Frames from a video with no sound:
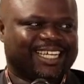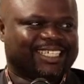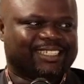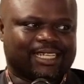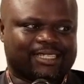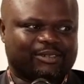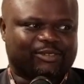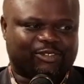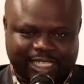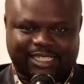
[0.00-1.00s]
that's the
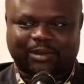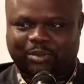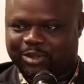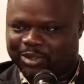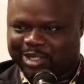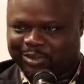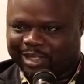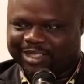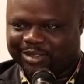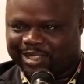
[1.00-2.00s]
first apology
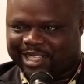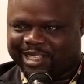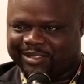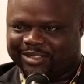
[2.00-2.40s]
one should give.